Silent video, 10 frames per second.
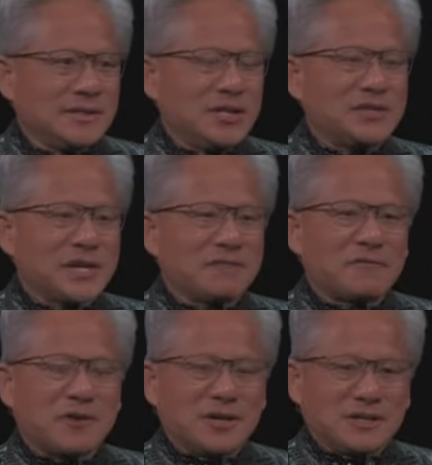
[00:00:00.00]
using it
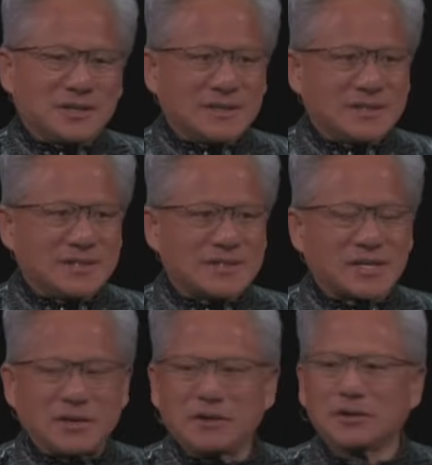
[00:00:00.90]
for
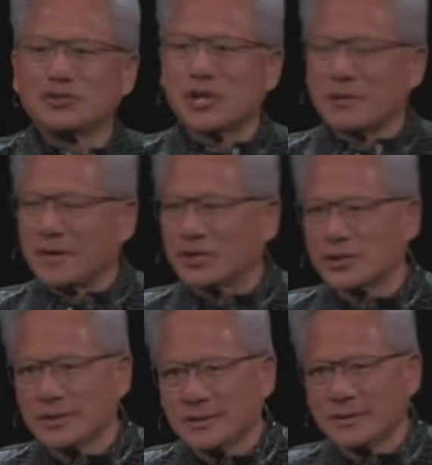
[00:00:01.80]
scenario
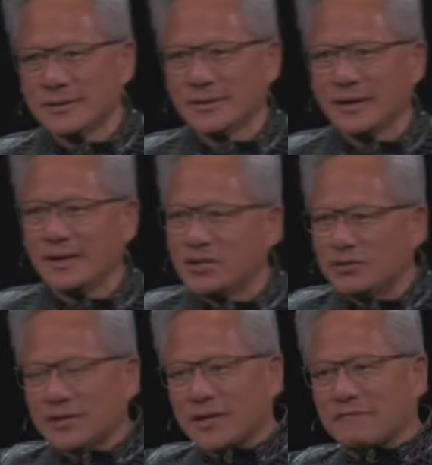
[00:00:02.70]
generation and
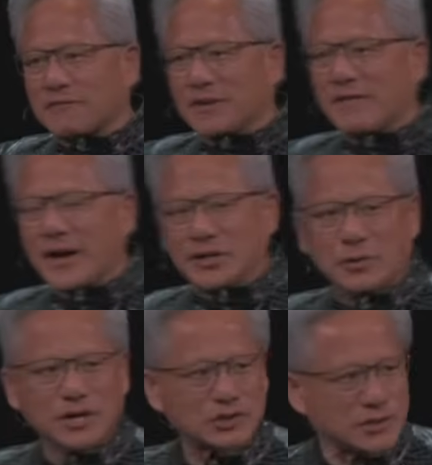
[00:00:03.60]
using it for
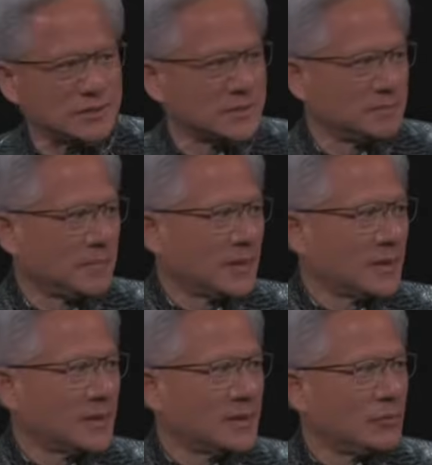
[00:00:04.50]
evaluation.
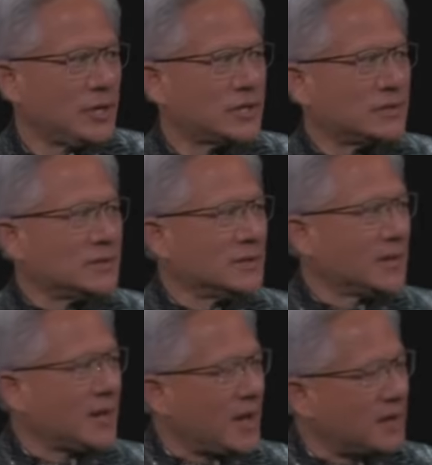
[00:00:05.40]
We could
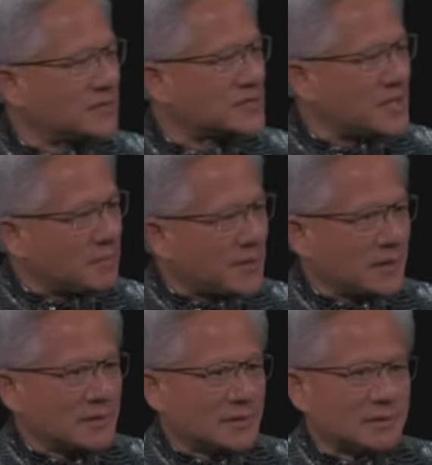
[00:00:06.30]
have
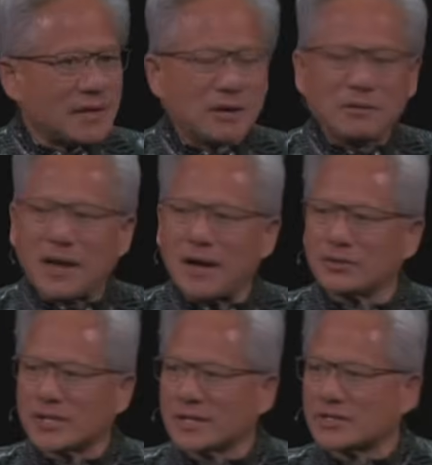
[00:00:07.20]
something that
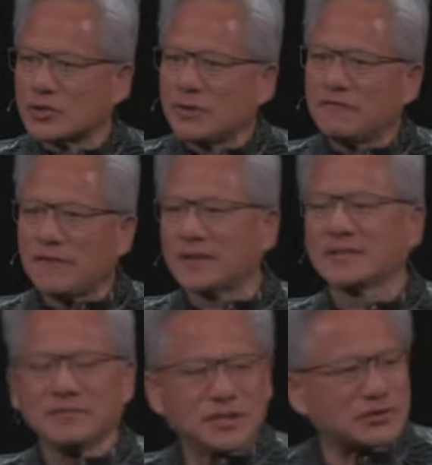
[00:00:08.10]
allows us to
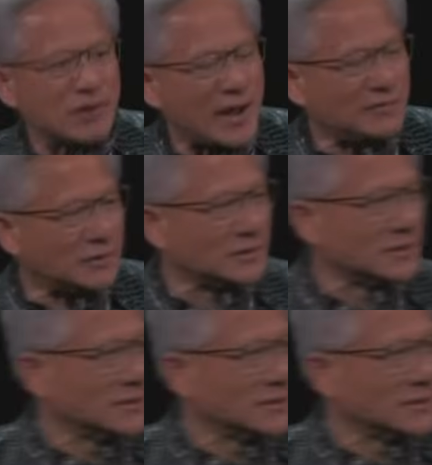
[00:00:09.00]
effectively travel